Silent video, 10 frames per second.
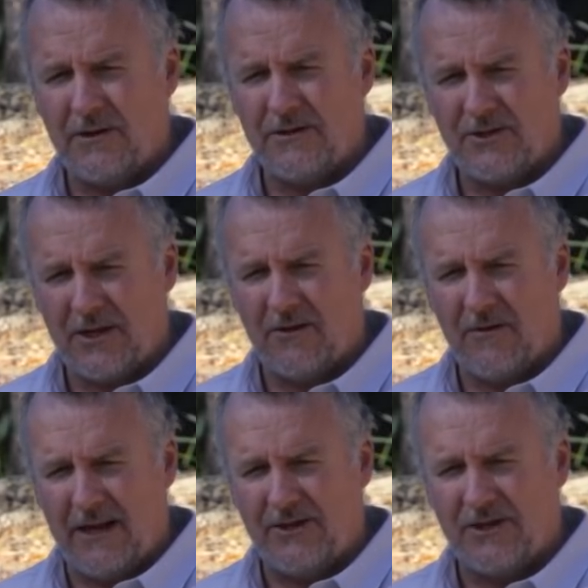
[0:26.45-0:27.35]

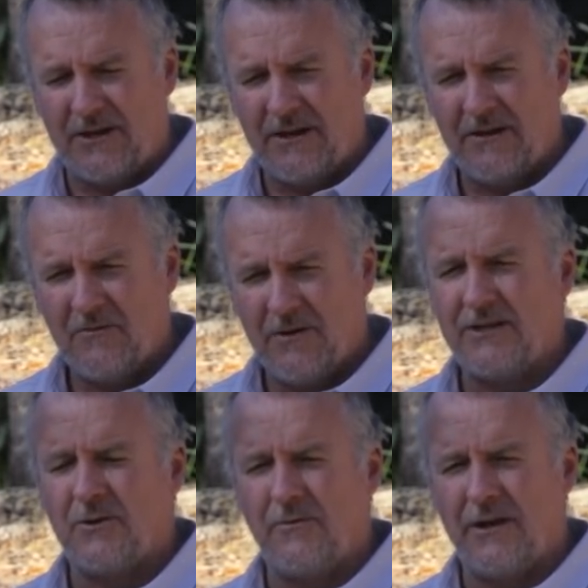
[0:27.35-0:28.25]
consideration? Well,
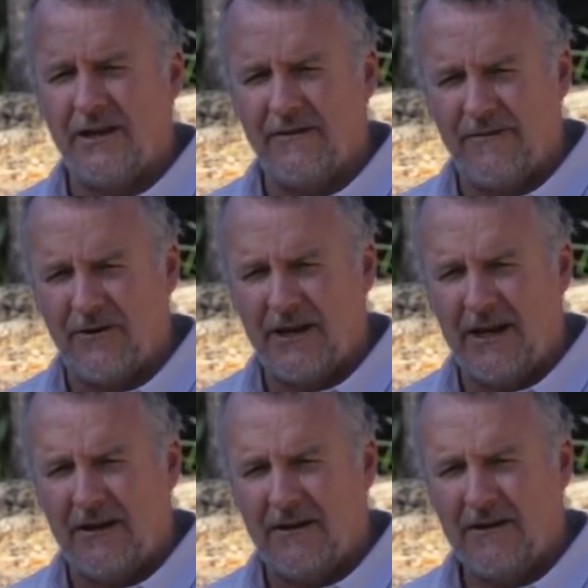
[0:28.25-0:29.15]
that's what we're here to find out.